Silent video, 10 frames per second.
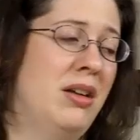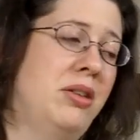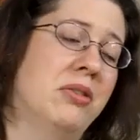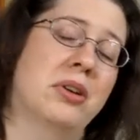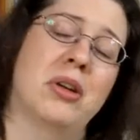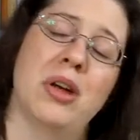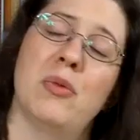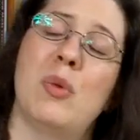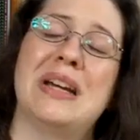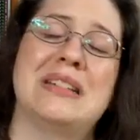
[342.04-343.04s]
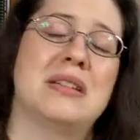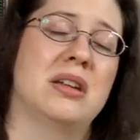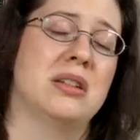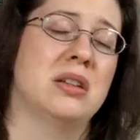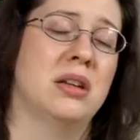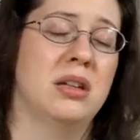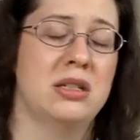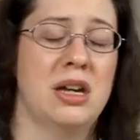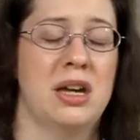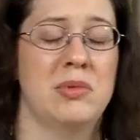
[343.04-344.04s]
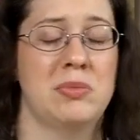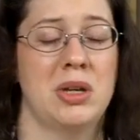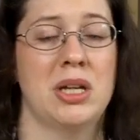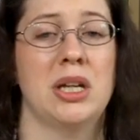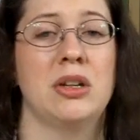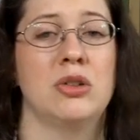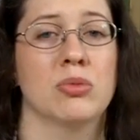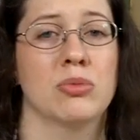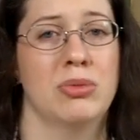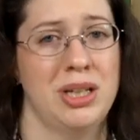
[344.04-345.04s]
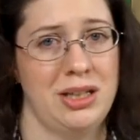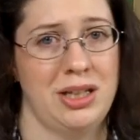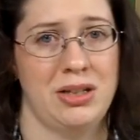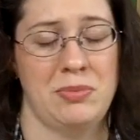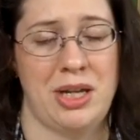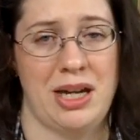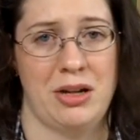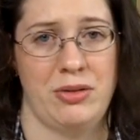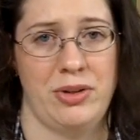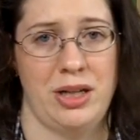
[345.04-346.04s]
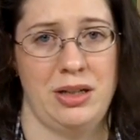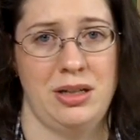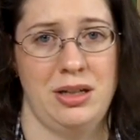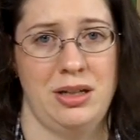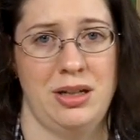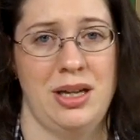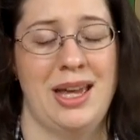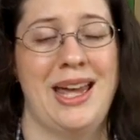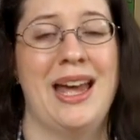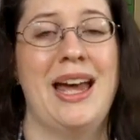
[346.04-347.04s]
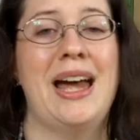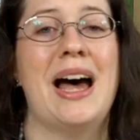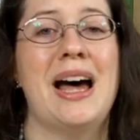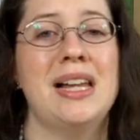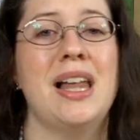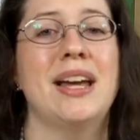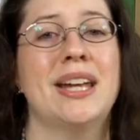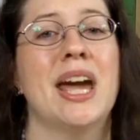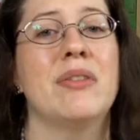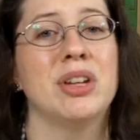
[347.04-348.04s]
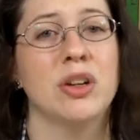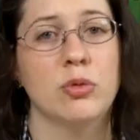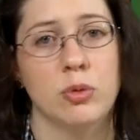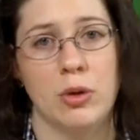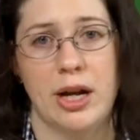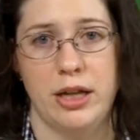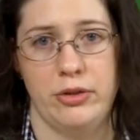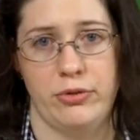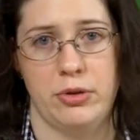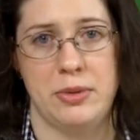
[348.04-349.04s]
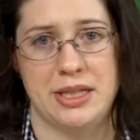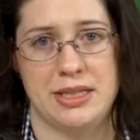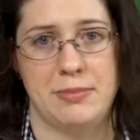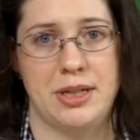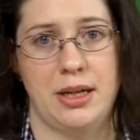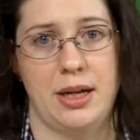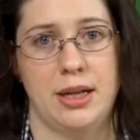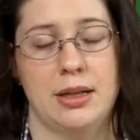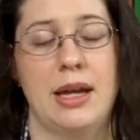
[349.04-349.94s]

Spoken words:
you're going to have wasted a ton of time and money, and you're really going to be aggravated. I like having a variety of ferments in my diet.